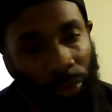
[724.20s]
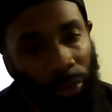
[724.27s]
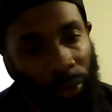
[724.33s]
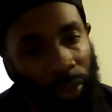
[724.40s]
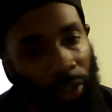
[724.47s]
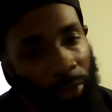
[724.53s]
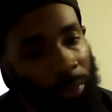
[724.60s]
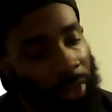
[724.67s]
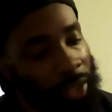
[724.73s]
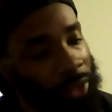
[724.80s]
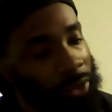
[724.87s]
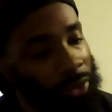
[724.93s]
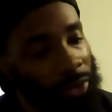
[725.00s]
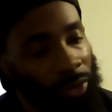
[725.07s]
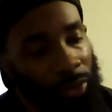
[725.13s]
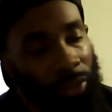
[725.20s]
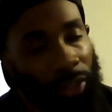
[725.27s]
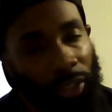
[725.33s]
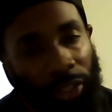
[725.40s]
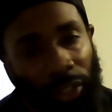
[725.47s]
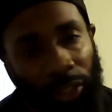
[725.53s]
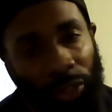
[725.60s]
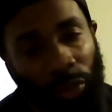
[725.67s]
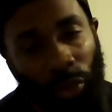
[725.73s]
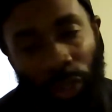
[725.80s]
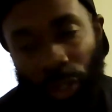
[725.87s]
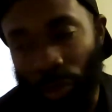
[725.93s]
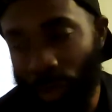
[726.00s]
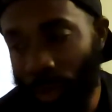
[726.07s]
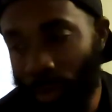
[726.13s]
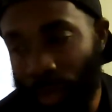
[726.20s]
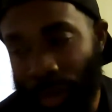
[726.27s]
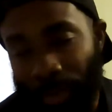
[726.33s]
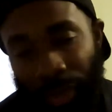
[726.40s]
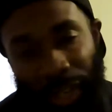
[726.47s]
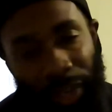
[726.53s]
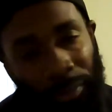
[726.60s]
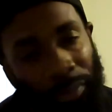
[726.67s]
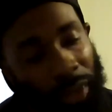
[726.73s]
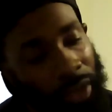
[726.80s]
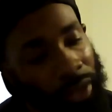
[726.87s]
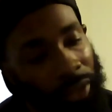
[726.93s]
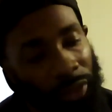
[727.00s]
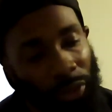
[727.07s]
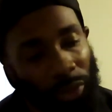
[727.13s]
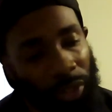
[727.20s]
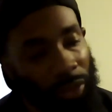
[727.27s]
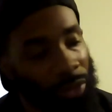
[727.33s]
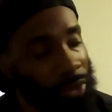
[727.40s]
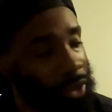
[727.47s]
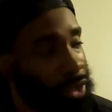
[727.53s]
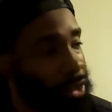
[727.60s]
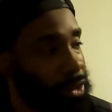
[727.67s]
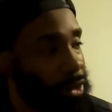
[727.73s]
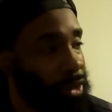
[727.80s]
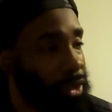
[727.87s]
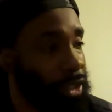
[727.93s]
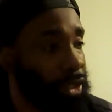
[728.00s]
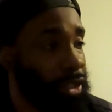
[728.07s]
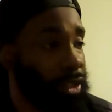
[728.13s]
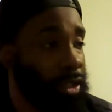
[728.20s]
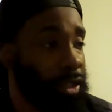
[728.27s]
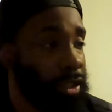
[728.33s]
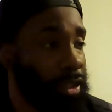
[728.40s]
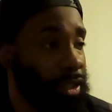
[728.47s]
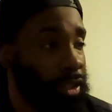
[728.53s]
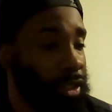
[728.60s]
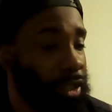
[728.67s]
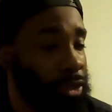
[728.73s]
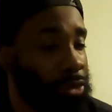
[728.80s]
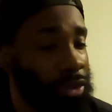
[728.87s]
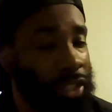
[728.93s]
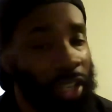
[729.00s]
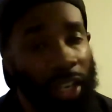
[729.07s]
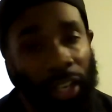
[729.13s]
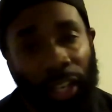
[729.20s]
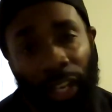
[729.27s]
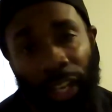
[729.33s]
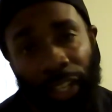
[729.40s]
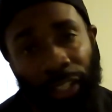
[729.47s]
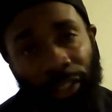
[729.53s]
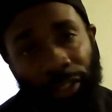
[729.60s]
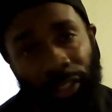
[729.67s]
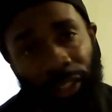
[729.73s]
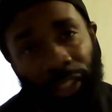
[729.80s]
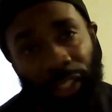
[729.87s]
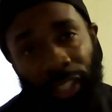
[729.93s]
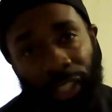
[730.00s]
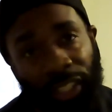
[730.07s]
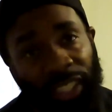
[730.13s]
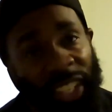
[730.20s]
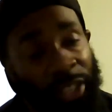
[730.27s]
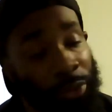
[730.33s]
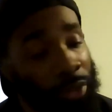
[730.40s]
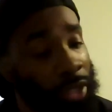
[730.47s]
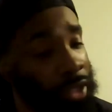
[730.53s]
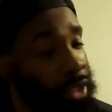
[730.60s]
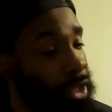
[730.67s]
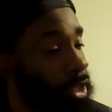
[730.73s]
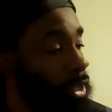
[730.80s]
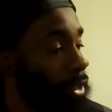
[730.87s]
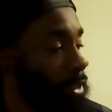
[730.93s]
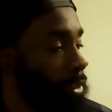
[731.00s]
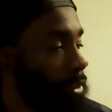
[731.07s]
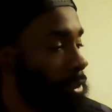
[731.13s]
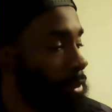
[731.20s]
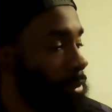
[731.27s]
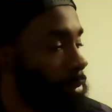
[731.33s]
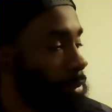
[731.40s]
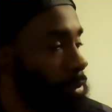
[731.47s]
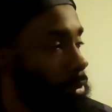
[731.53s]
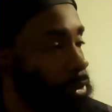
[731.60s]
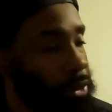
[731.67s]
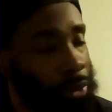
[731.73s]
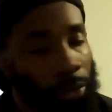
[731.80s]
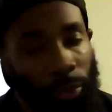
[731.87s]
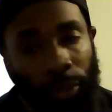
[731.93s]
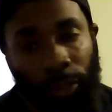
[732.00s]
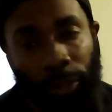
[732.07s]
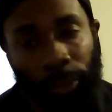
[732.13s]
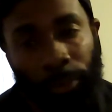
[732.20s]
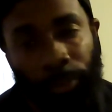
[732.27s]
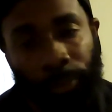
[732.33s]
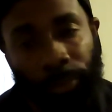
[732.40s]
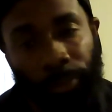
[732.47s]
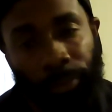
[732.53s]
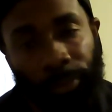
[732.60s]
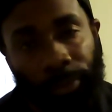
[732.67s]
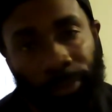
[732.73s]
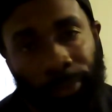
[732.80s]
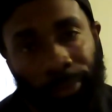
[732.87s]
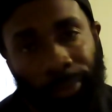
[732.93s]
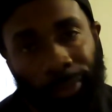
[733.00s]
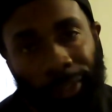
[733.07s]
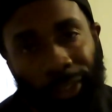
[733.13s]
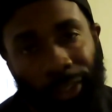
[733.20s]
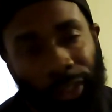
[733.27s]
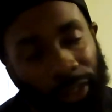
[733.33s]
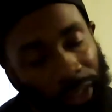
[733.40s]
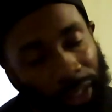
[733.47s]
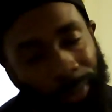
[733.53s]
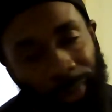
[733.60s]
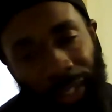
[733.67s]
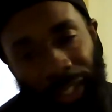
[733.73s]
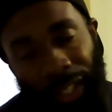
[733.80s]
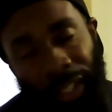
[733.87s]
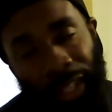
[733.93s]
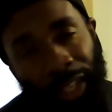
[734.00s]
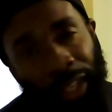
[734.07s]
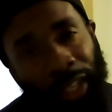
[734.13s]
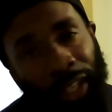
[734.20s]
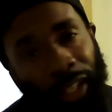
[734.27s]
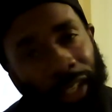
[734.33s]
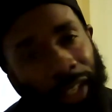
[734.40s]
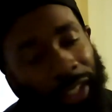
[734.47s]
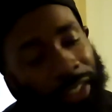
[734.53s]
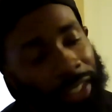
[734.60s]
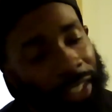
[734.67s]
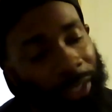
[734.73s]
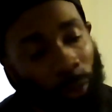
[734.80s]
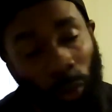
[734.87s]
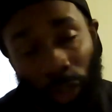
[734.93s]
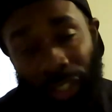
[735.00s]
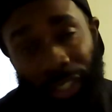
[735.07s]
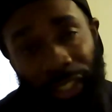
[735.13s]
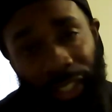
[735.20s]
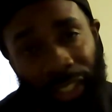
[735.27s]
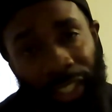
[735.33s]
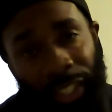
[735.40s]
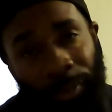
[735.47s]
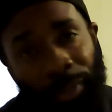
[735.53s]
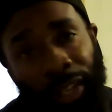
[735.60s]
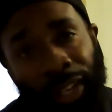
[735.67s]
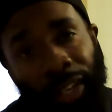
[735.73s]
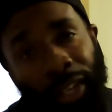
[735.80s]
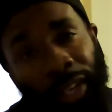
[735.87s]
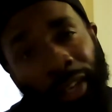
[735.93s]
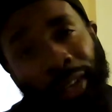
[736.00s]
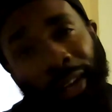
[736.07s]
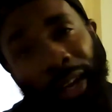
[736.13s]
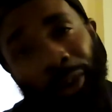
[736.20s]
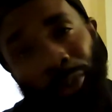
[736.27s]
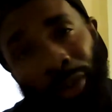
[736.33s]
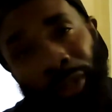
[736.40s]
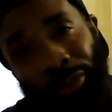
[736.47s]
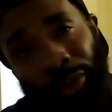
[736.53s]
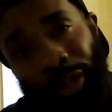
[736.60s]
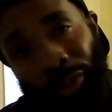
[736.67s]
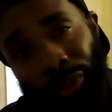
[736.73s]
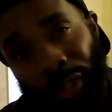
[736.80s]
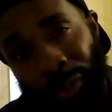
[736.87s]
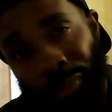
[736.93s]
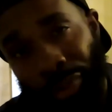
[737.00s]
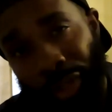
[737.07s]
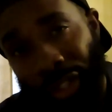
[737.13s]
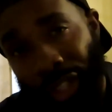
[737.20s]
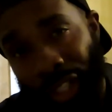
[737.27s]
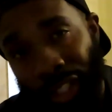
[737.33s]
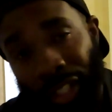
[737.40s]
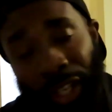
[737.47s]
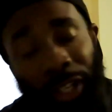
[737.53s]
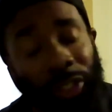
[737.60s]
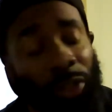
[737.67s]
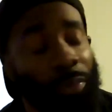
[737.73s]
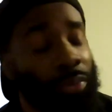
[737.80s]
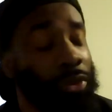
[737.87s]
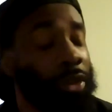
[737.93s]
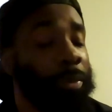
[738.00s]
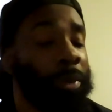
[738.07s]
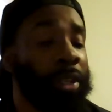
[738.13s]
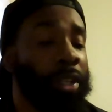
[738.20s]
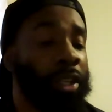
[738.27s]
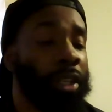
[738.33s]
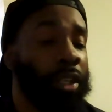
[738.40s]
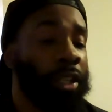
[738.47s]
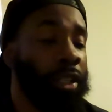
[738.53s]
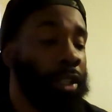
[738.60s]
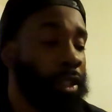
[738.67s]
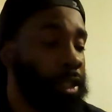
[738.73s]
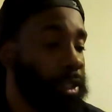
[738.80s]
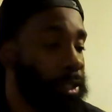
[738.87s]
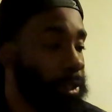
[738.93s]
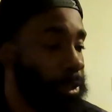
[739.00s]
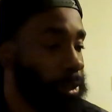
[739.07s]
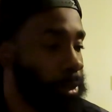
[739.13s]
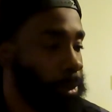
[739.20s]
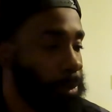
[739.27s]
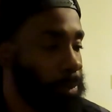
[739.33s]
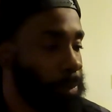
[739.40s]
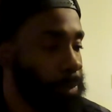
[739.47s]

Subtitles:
gonna make 2021, man, better than 2020. That's really all I, can say really. So yeah, man. Like once again, man, I really, really, really appreciate y'all's support, man. Oh,